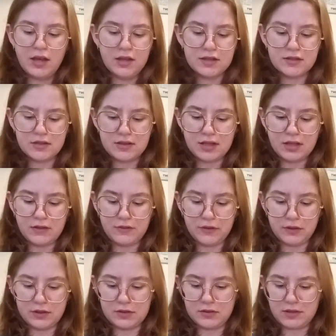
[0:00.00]
So I think if
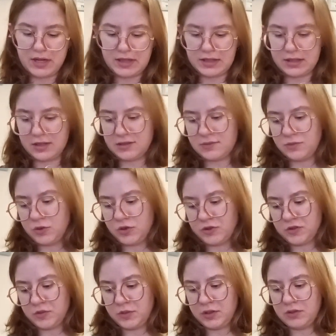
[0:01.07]
you're into that, that would
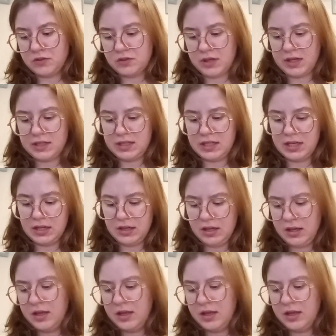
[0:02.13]
also be a cool idea.